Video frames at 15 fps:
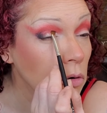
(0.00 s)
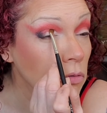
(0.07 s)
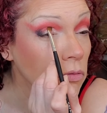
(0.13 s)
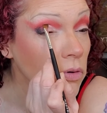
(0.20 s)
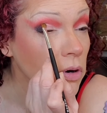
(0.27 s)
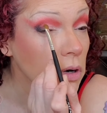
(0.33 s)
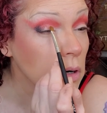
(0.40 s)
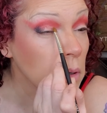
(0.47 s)

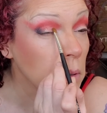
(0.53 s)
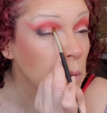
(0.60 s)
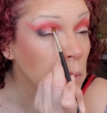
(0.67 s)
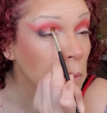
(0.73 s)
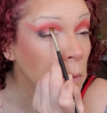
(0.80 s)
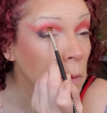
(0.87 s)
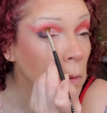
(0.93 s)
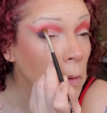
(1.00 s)
over
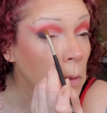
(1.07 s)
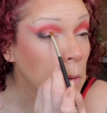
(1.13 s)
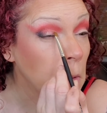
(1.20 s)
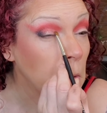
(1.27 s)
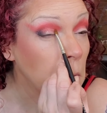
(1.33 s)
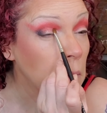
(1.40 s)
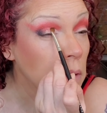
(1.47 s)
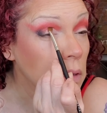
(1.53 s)

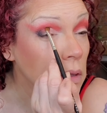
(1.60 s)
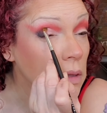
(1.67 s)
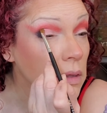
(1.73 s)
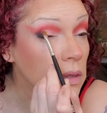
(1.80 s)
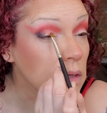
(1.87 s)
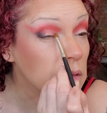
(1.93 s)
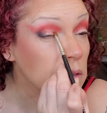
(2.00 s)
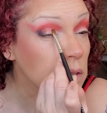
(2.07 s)

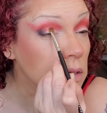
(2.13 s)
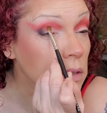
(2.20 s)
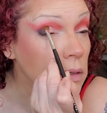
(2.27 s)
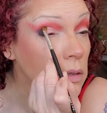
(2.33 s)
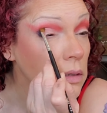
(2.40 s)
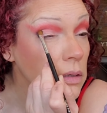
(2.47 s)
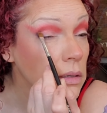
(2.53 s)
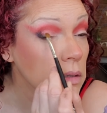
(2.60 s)
the
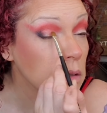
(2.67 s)
lid,